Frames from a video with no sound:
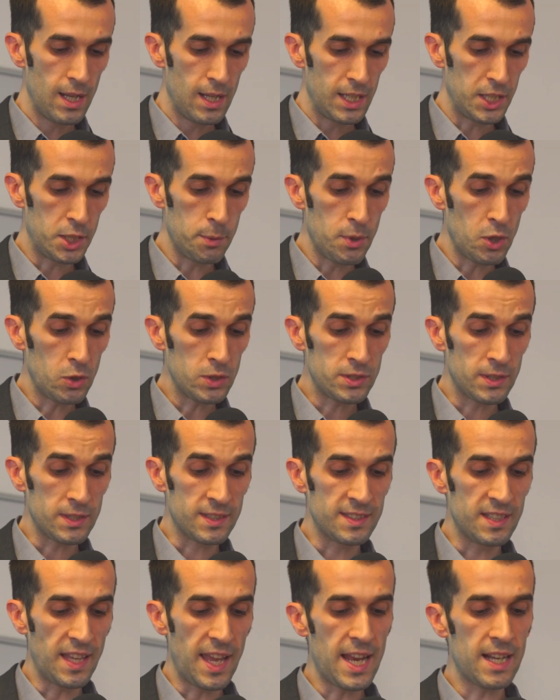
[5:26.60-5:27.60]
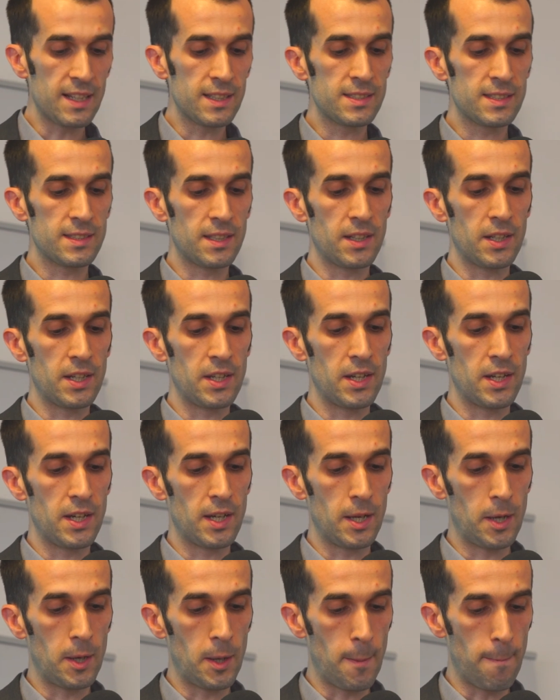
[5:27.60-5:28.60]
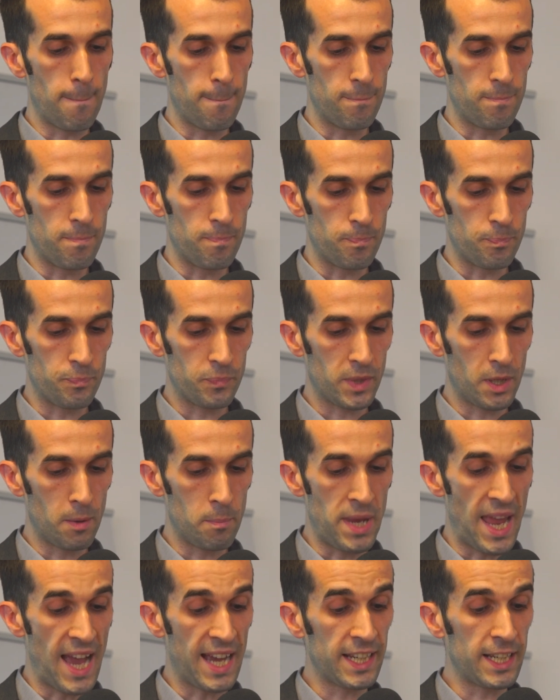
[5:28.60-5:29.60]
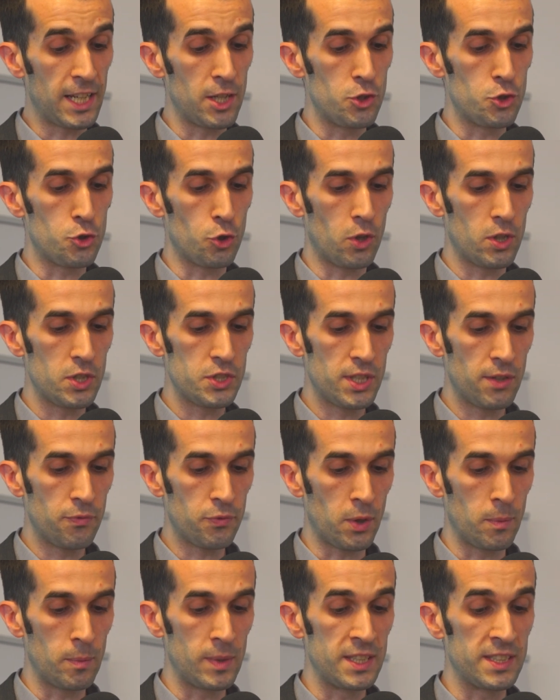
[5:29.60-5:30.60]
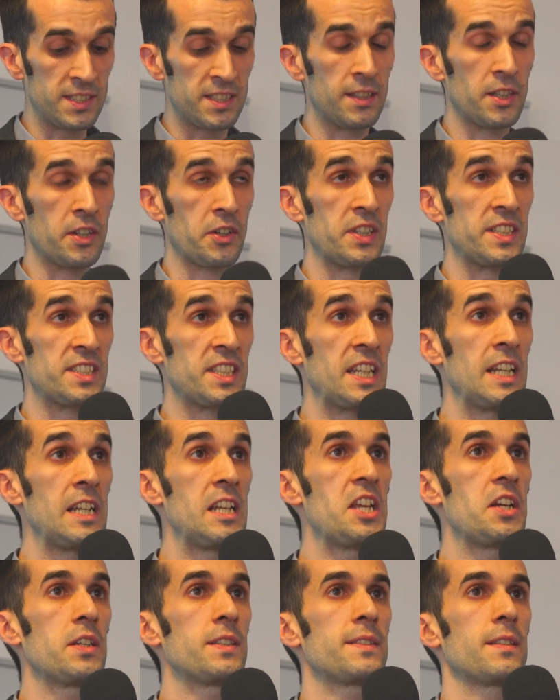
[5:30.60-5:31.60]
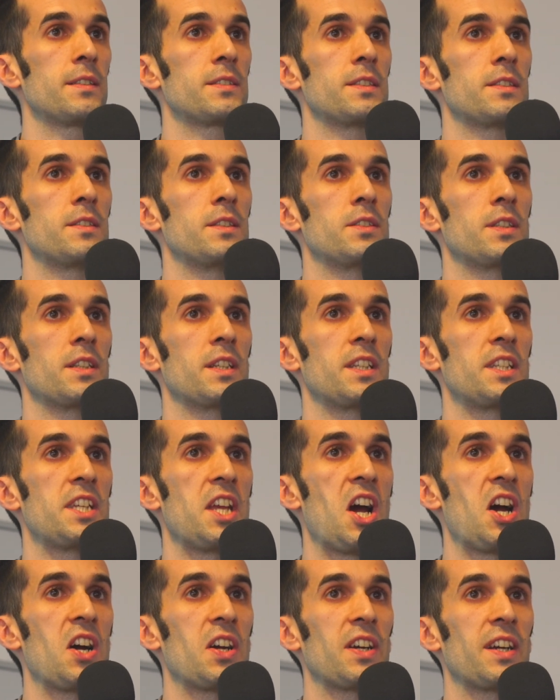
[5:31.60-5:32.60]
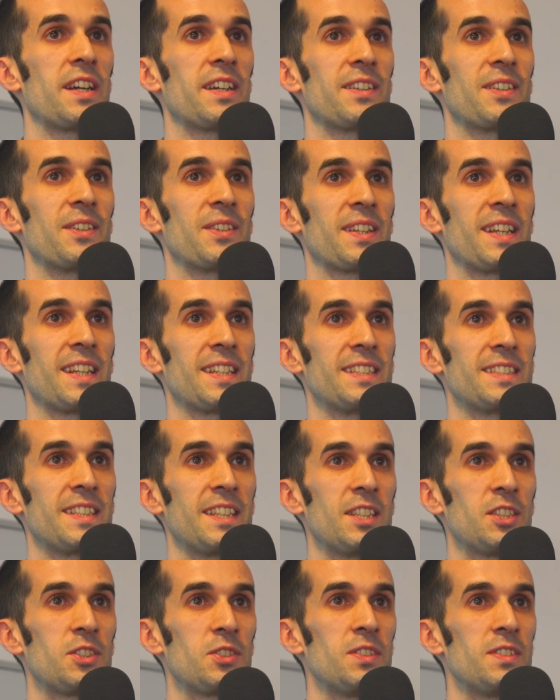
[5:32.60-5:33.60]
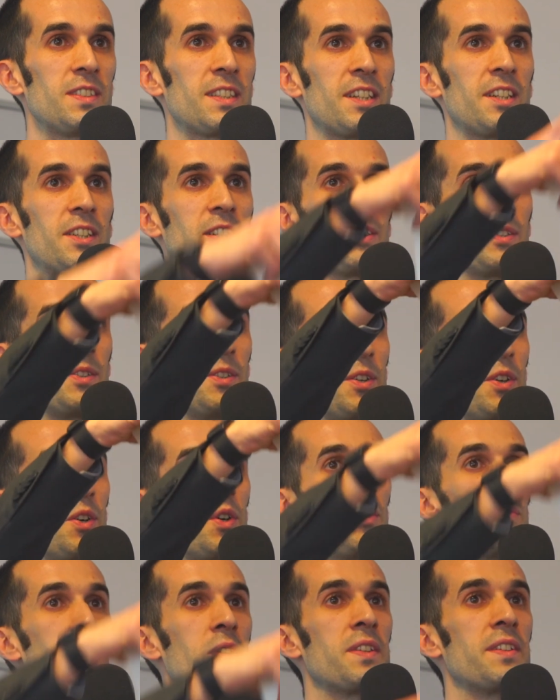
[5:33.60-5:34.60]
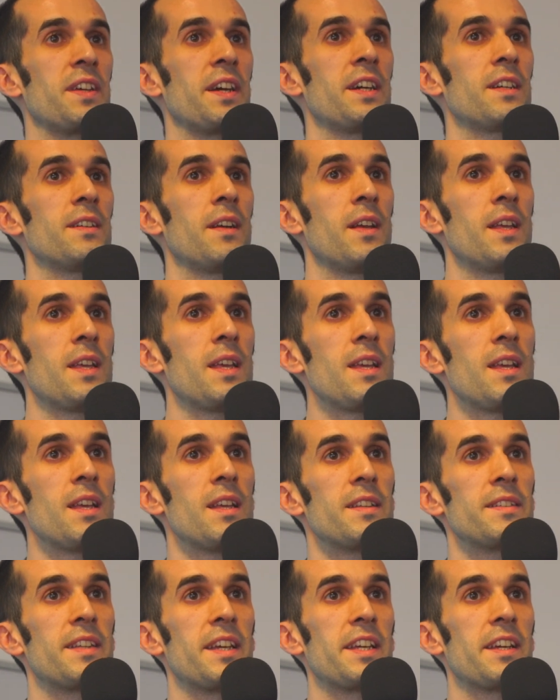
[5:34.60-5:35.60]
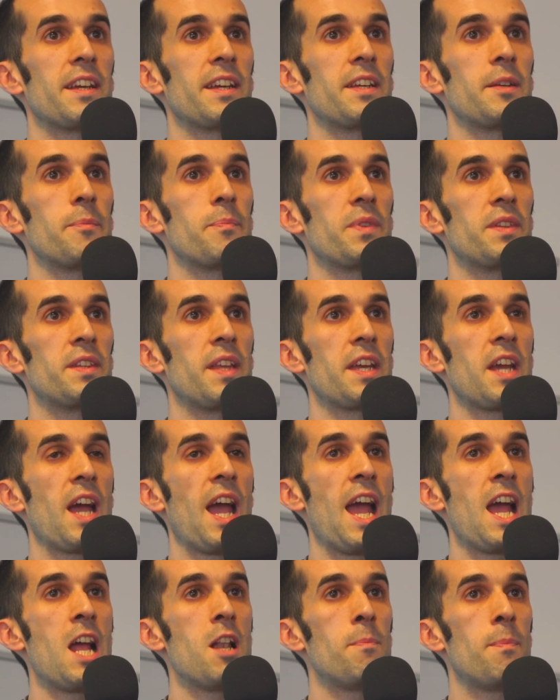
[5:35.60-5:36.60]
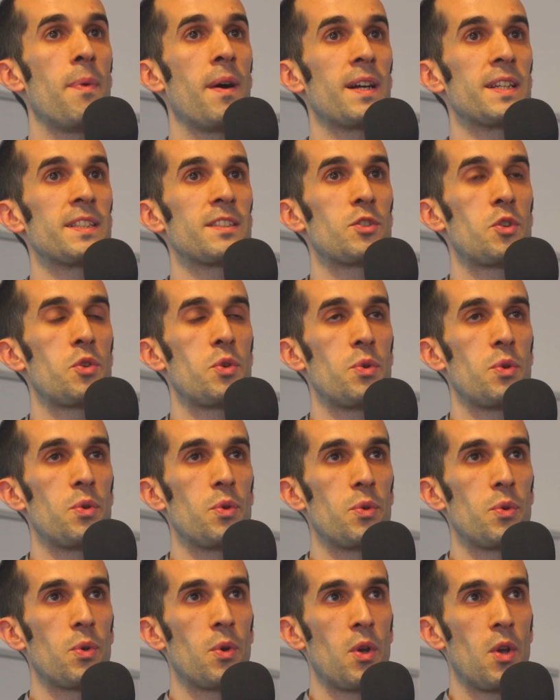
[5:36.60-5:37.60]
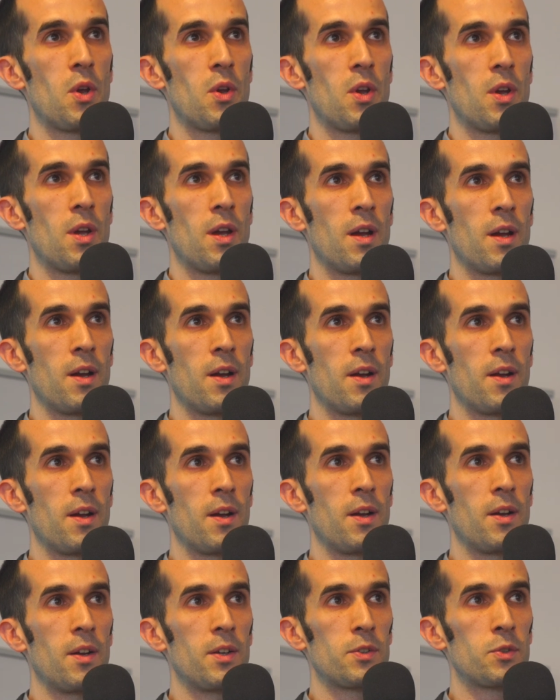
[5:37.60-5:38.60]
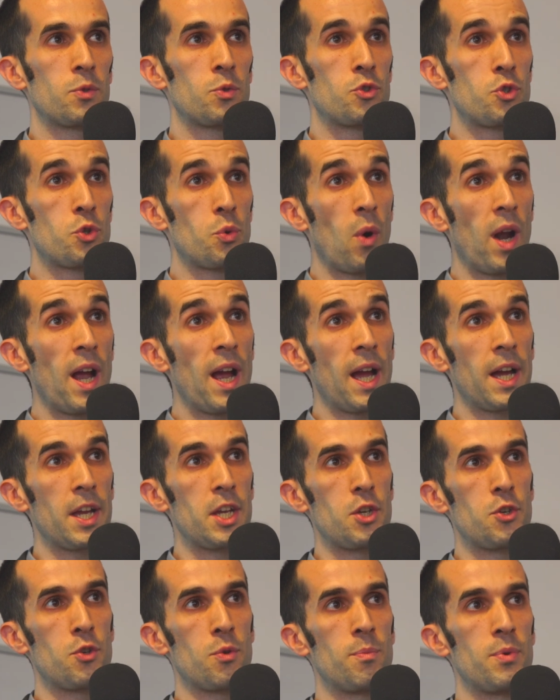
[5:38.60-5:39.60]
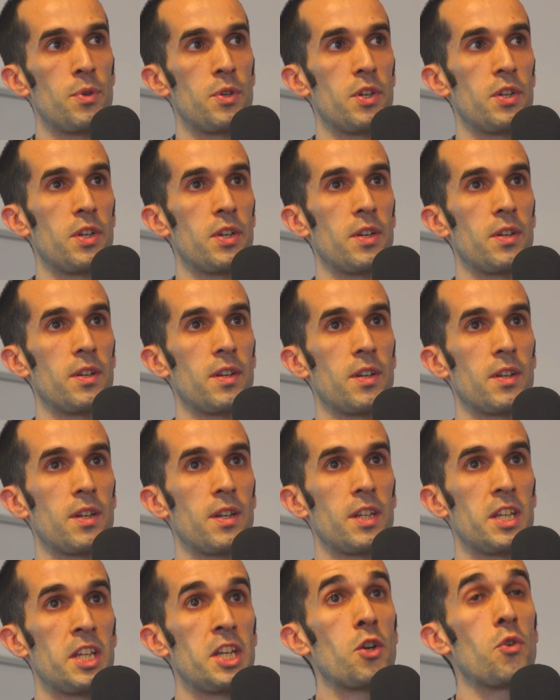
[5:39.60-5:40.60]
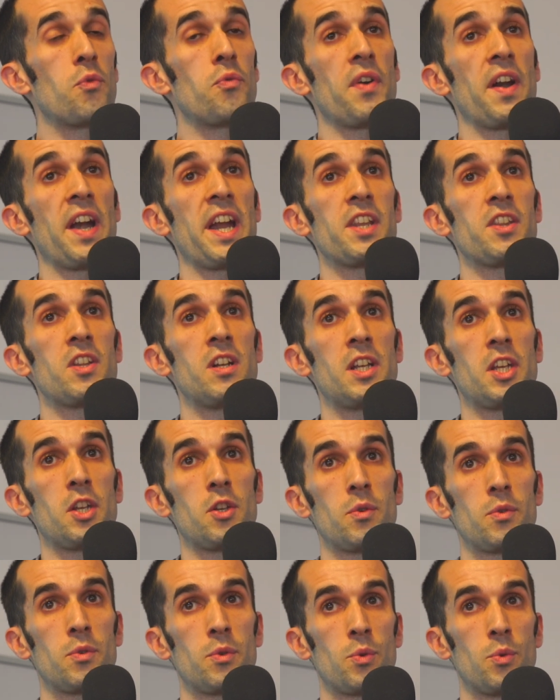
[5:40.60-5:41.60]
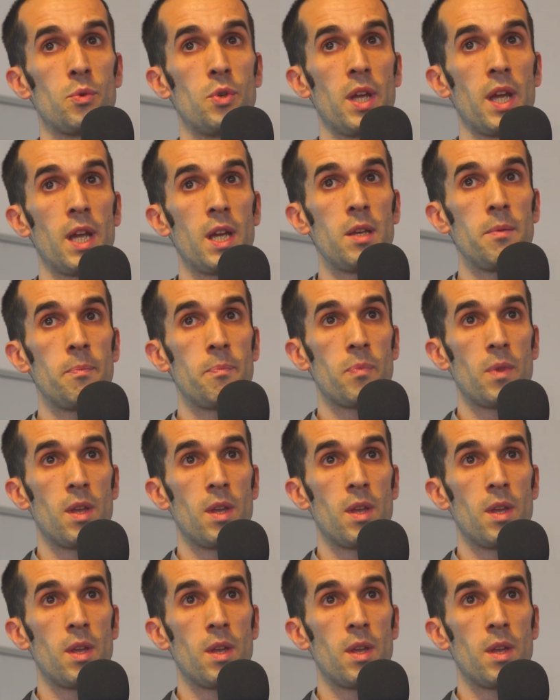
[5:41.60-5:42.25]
Let me also thank Bianca and Georgia from Resiliers, that is a young organization. They are over there. They help us to try to be eco-friendly today.